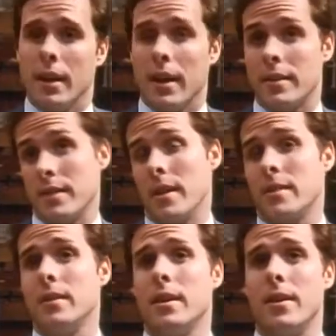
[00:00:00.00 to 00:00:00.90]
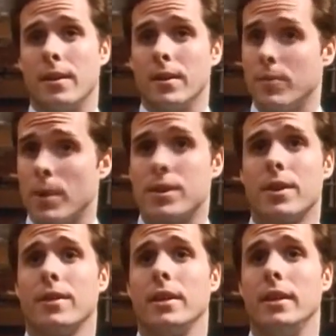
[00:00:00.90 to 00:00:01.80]
Yes, yes, you did, Earl. You most
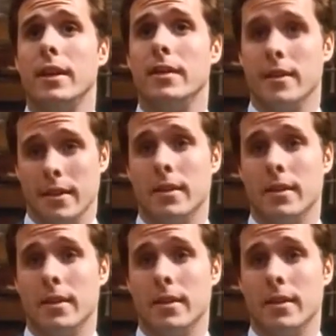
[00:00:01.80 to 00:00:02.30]
certainly did.